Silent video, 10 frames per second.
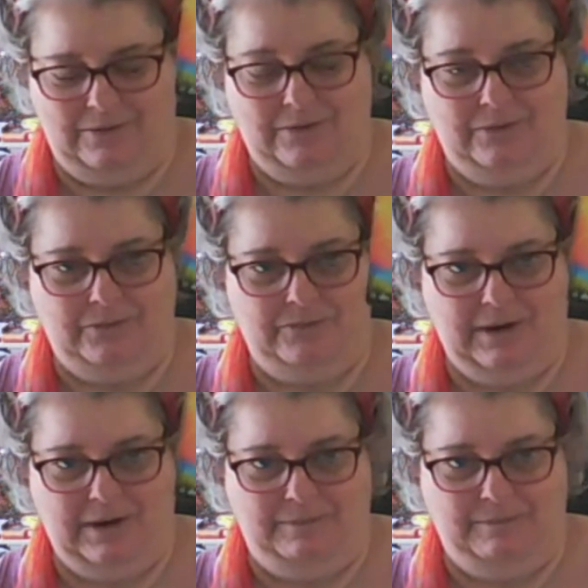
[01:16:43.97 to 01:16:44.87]

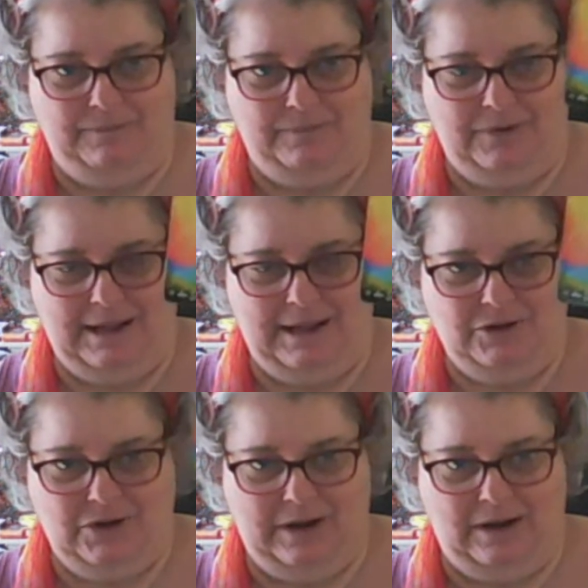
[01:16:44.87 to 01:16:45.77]
rain, sunshine,
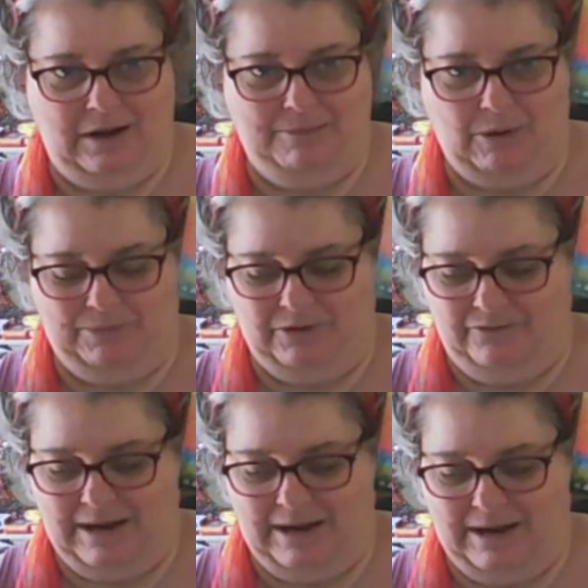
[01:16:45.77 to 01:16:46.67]
lollipops and
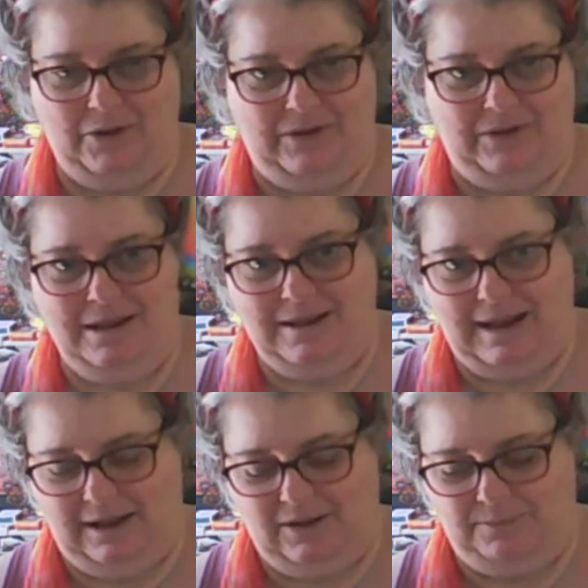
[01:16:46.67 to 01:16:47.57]
rainbows. This is
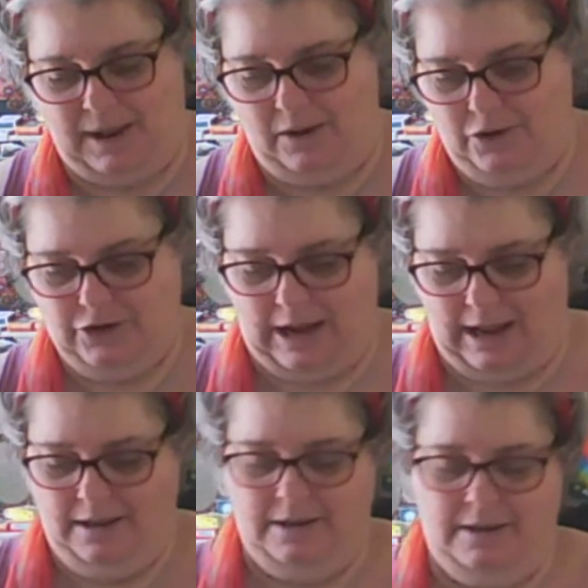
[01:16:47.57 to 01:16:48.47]
exposure
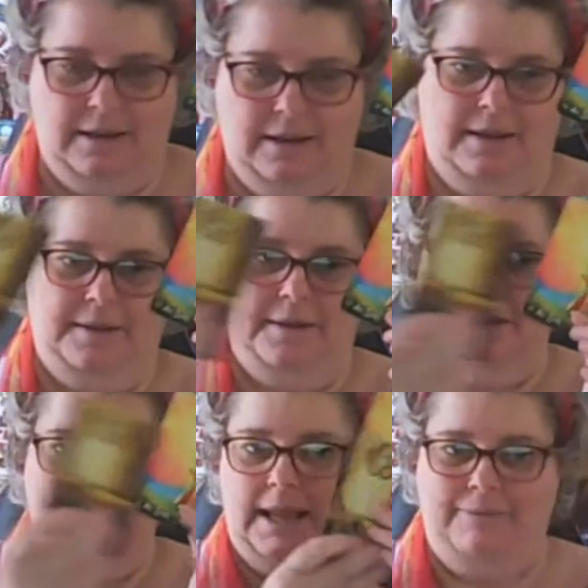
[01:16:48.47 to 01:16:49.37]
and
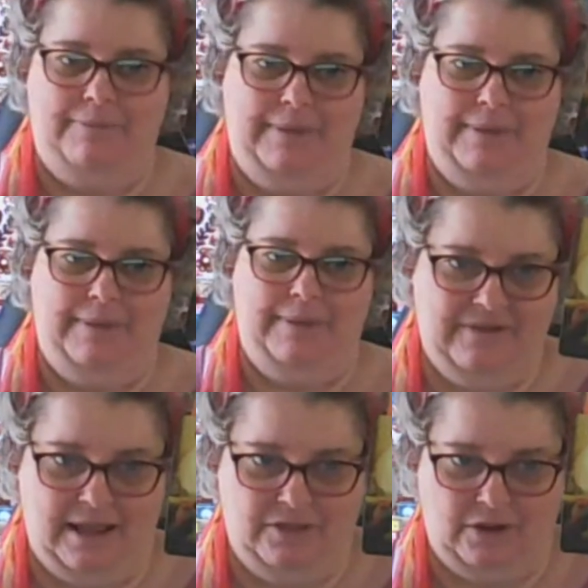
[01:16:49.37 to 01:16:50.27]
him being left out in the
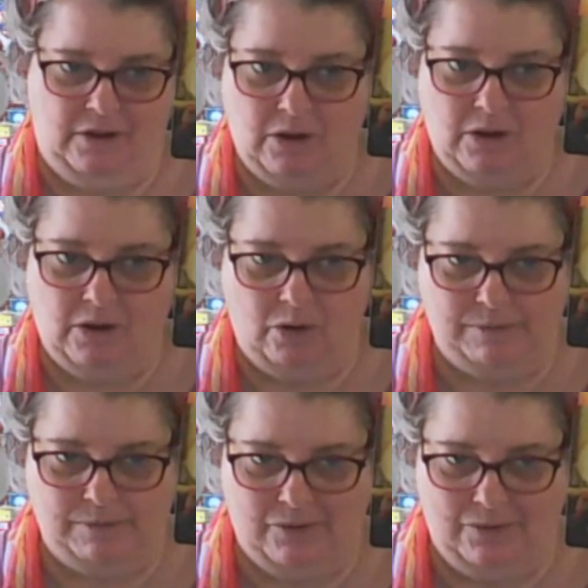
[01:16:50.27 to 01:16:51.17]
cold because of that
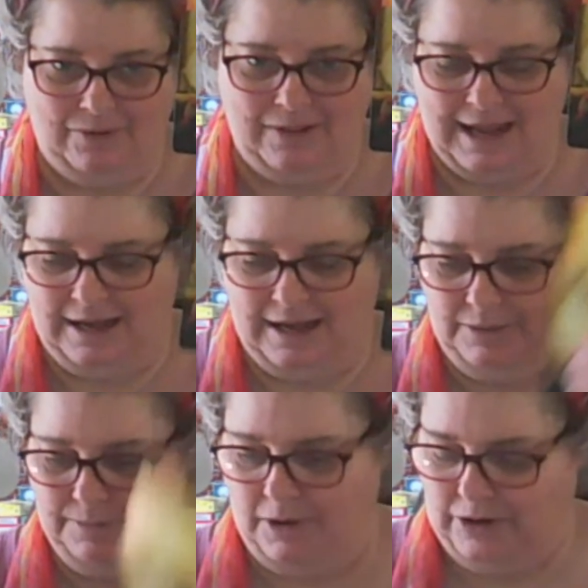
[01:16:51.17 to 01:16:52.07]
exposure.
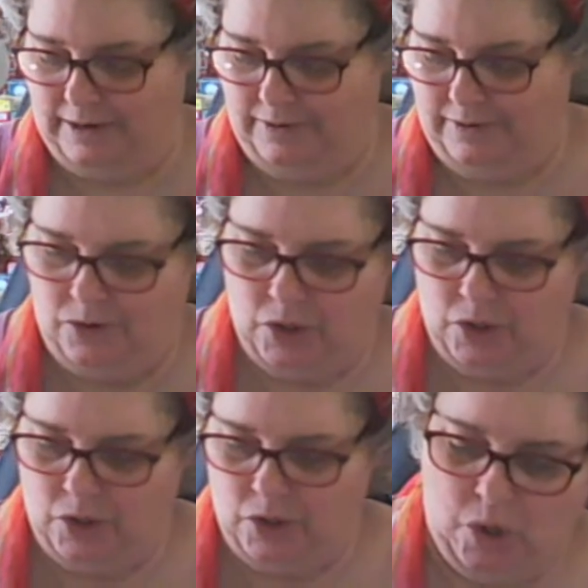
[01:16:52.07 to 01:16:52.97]

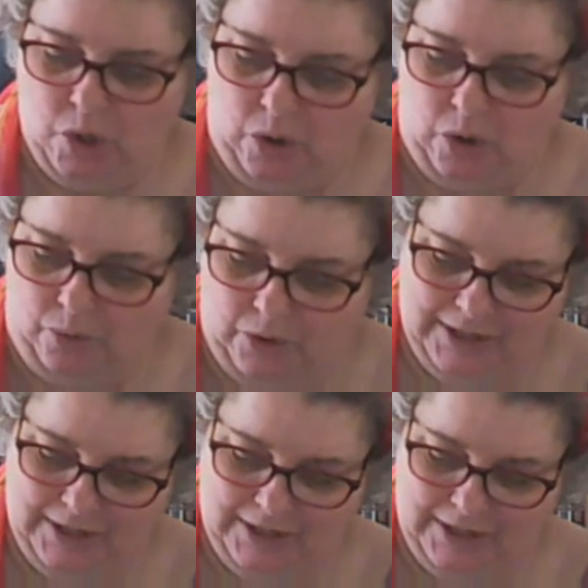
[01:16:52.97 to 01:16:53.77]
Worst to come for him.